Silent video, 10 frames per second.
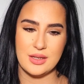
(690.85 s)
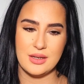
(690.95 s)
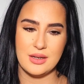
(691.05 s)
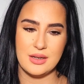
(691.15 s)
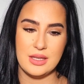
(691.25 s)

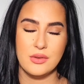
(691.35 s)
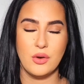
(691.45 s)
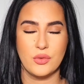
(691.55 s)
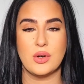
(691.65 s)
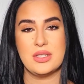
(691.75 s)

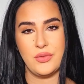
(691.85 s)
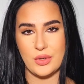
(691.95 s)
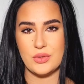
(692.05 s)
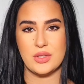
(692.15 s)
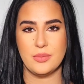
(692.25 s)
Of course, if you
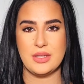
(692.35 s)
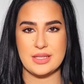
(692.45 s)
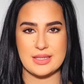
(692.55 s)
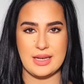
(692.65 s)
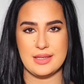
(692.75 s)
want to keep
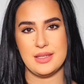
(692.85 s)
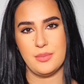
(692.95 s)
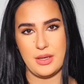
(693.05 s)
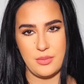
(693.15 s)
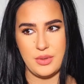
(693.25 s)
things classy,
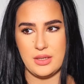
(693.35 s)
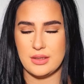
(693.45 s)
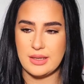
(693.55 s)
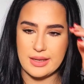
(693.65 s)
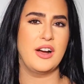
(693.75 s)
in my
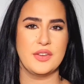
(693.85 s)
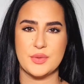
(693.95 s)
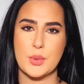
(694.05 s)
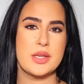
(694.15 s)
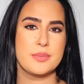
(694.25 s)
opinion, like 5
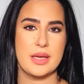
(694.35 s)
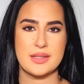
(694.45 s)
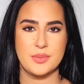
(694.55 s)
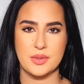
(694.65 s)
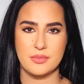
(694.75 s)
sprays
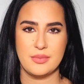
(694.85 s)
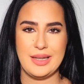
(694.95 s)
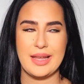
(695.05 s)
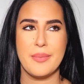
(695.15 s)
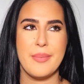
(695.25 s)
maximum,
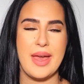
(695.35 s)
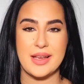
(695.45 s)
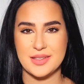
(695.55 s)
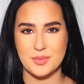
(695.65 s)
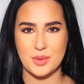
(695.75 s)
like
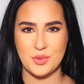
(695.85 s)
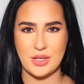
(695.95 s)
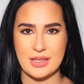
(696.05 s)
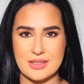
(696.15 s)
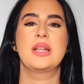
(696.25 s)
maximum, you
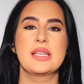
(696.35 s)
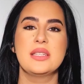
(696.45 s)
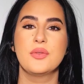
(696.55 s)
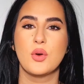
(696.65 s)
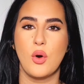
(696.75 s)
guys, because
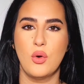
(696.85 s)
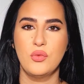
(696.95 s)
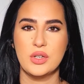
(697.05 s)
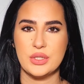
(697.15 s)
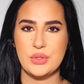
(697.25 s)
if you
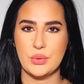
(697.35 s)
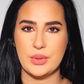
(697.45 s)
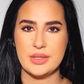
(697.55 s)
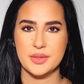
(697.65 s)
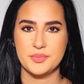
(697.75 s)
overdo
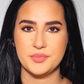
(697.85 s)
it,